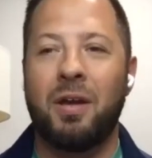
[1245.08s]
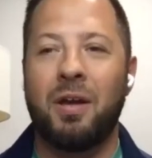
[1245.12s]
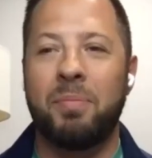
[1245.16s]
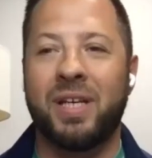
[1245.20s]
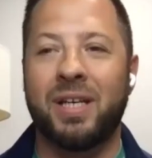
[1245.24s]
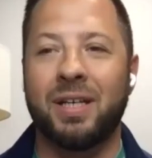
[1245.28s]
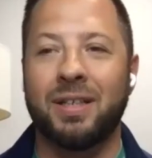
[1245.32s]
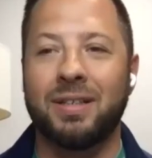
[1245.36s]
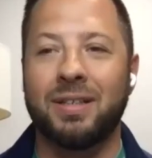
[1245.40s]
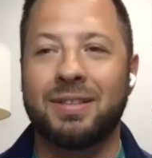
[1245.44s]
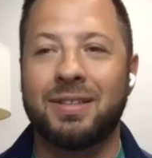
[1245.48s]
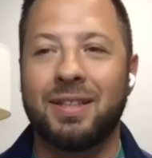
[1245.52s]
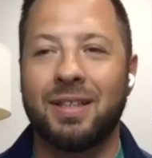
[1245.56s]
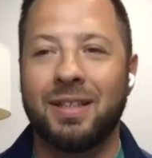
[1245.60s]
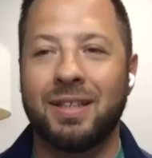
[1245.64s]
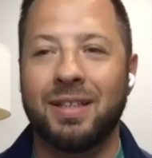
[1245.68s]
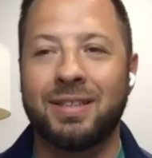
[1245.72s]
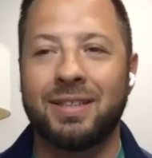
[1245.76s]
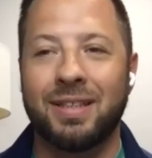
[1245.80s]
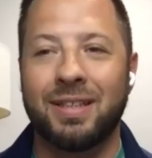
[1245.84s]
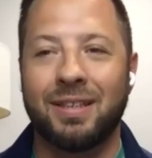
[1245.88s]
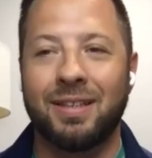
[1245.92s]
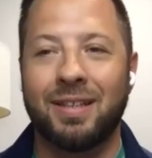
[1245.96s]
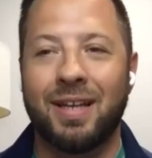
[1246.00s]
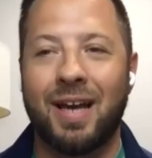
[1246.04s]
because
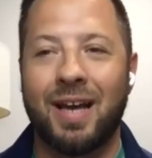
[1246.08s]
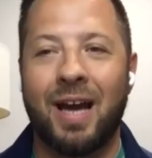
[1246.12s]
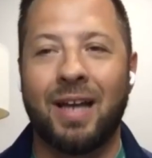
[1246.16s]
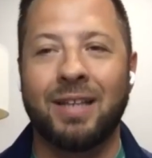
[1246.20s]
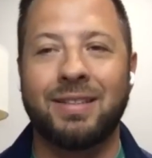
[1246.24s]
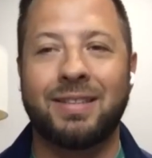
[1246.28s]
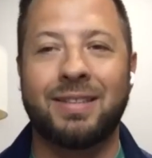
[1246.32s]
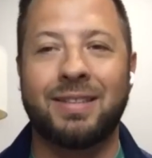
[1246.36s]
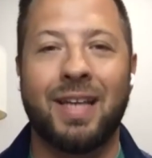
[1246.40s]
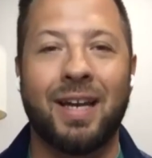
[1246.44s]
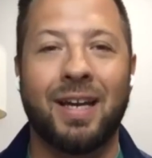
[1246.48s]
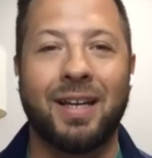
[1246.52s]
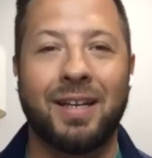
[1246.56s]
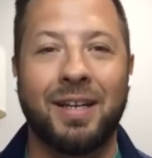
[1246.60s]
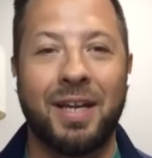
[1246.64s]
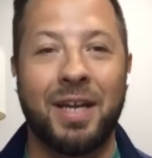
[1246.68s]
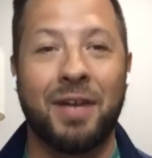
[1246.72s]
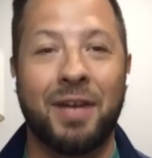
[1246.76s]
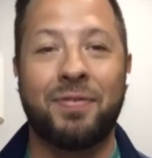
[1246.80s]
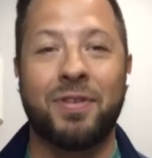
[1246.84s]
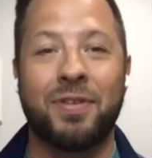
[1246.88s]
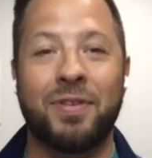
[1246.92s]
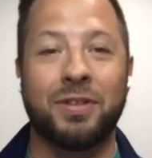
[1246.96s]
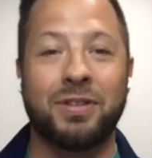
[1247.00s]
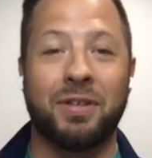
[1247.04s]
listen, I said
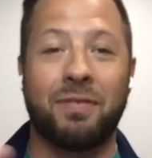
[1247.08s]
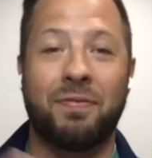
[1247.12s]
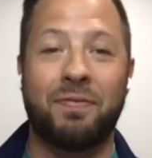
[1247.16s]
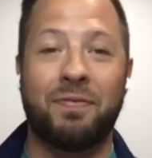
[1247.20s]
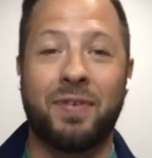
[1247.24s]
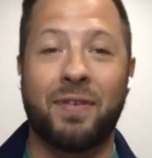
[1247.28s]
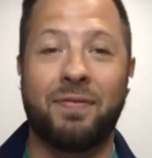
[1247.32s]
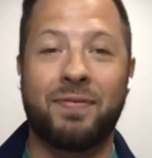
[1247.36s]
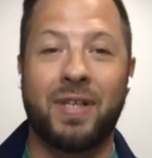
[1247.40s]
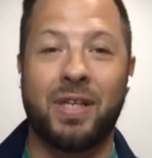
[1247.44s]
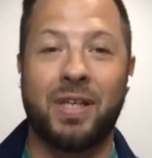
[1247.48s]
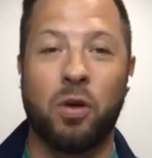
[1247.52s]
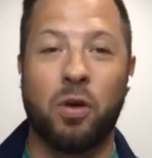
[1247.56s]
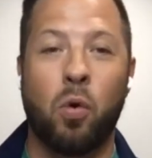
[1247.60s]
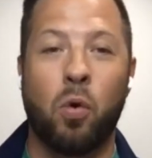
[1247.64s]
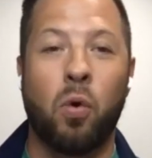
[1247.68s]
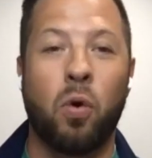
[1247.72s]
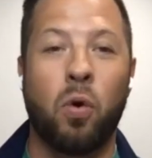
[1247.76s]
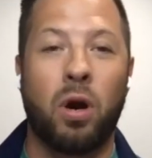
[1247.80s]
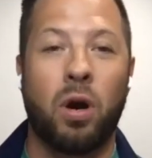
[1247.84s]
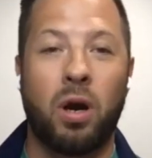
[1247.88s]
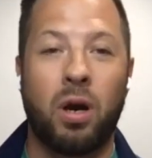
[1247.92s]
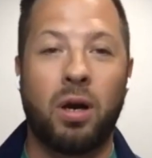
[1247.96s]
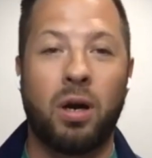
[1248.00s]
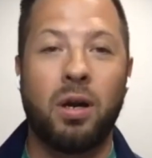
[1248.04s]
if there's a 50
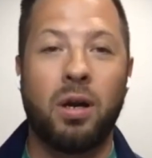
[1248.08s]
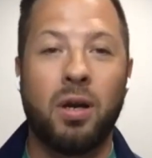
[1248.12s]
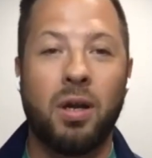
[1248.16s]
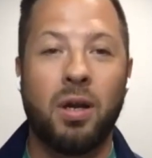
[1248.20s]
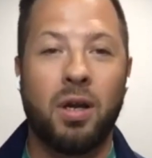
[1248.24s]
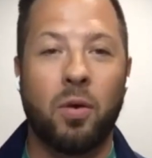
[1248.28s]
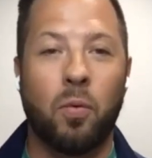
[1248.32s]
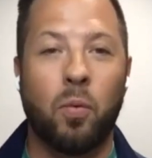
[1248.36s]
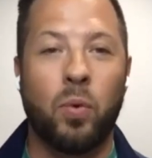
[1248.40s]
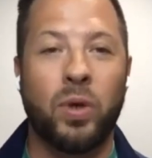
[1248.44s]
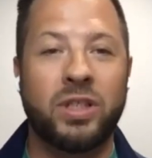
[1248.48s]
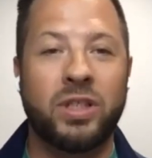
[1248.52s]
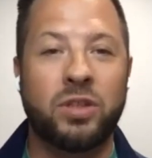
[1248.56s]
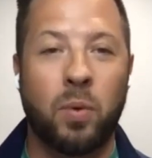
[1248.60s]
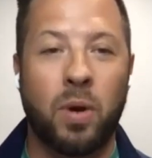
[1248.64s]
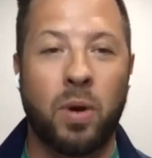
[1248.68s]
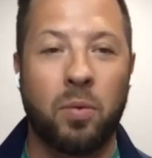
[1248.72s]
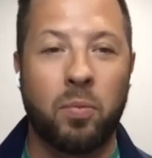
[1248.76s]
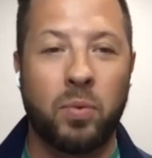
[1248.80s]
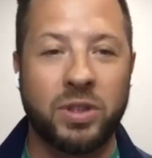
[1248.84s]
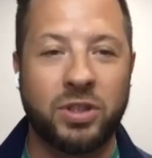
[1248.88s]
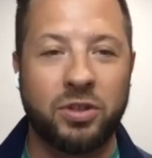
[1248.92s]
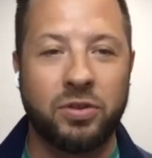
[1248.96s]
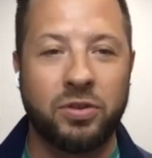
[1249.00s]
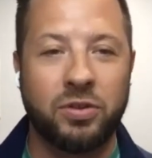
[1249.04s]
or, which
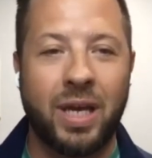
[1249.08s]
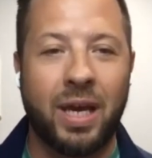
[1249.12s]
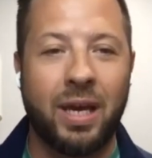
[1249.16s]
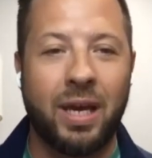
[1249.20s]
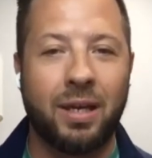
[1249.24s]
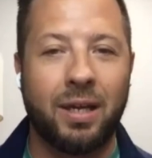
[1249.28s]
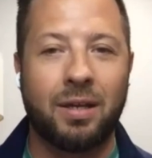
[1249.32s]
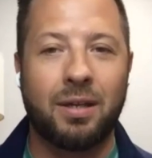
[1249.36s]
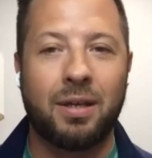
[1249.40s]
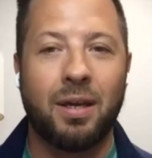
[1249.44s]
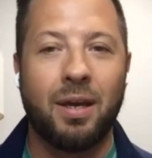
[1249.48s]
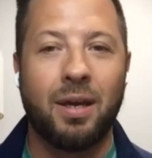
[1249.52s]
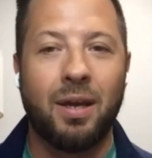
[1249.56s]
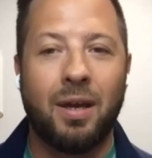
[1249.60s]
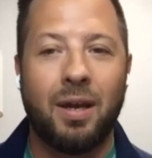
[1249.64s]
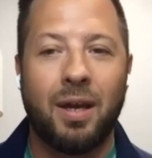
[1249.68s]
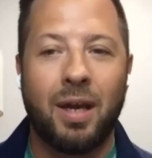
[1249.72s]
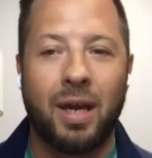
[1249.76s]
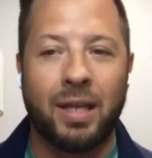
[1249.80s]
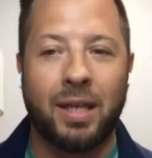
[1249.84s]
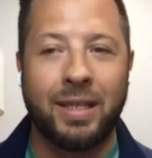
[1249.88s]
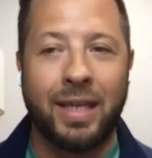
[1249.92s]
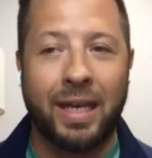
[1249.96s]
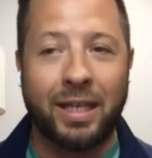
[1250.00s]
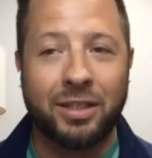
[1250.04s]
one would you take?
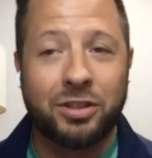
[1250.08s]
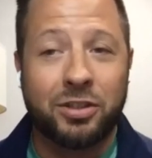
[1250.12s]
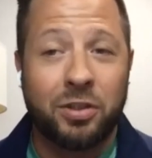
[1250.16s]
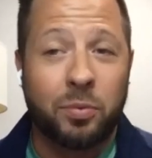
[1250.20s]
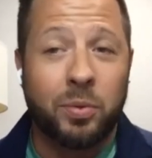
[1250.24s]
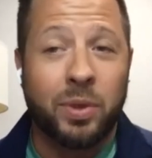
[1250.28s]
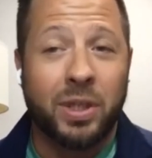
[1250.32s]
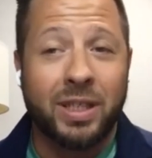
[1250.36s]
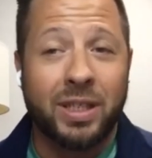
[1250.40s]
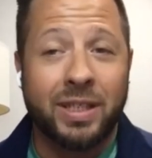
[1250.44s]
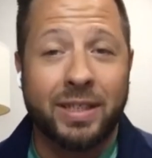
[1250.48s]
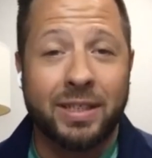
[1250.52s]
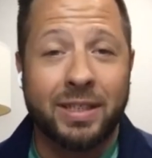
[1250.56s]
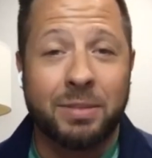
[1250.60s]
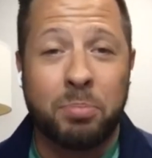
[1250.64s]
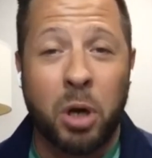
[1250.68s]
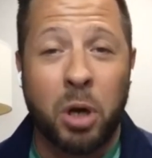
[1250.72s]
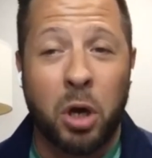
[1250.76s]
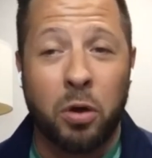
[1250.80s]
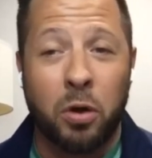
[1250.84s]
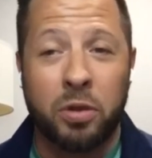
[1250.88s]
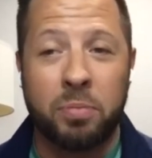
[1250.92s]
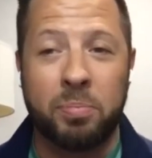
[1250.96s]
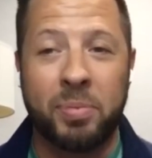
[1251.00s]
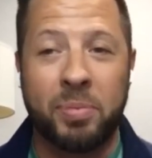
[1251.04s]
And the answer really is
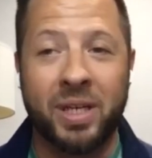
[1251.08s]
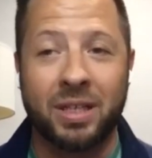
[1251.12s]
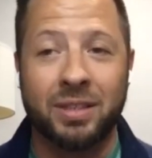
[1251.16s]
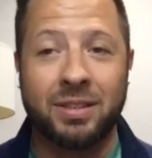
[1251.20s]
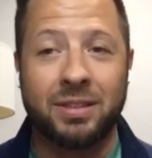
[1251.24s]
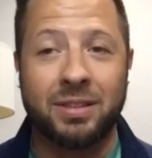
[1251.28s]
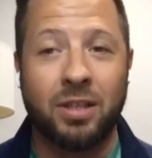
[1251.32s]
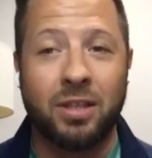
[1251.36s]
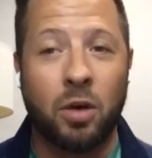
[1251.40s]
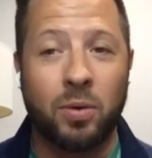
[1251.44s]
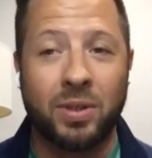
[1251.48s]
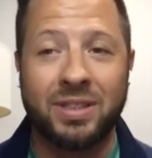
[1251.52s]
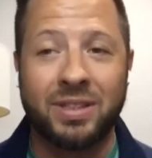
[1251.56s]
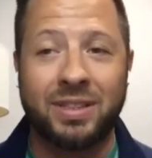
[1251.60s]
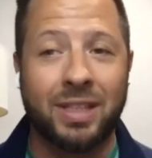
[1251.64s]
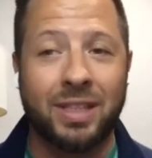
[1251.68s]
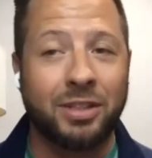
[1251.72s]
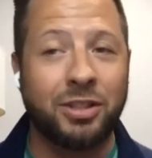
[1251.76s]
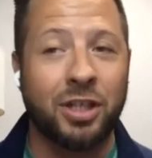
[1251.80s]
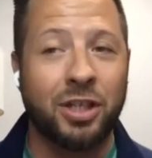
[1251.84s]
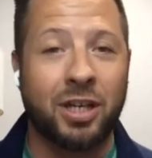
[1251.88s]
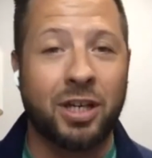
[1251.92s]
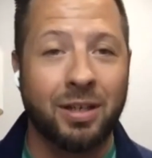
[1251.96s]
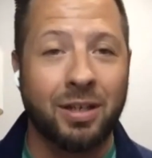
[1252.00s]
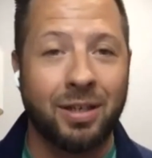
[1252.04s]
both because no one
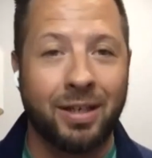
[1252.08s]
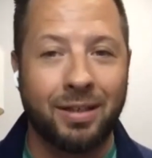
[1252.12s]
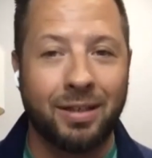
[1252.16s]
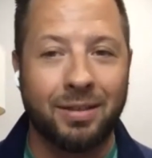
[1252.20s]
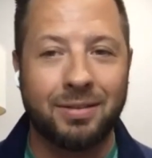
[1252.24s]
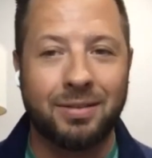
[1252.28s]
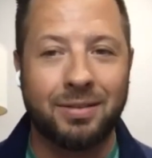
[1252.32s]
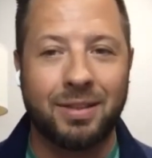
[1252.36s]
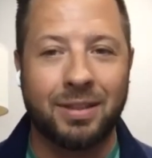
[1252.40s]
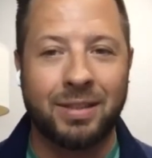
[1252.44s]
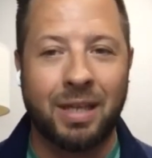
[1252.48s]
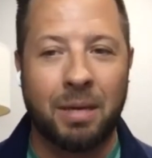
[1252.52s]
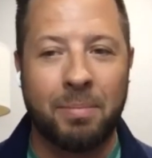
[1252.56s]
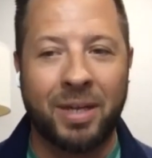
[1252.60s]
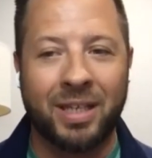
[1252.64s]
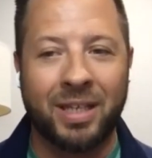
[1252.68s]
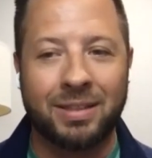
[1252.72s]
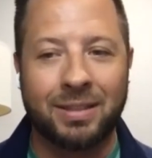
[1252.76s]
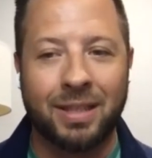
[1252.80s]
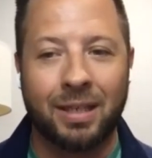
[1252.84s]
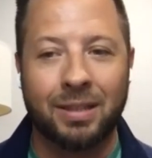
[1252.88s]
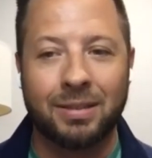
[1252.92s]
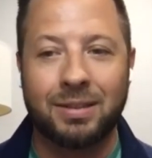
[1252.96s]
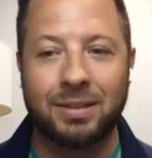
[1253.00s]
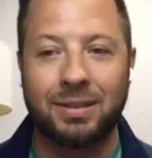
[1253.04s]
said you couldn't. Does that make
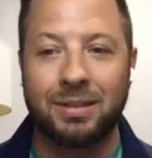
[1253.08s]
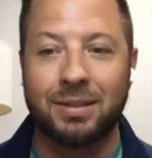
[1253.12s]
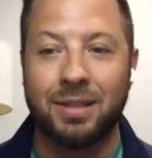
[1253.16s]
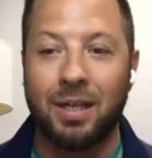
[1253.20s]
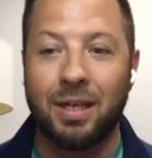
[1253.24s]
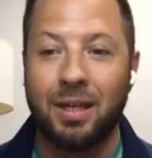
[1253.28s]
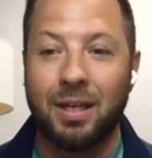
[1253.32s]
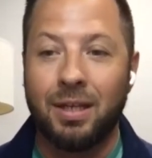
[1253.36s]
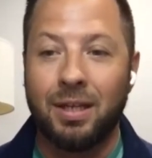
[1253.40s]
sense?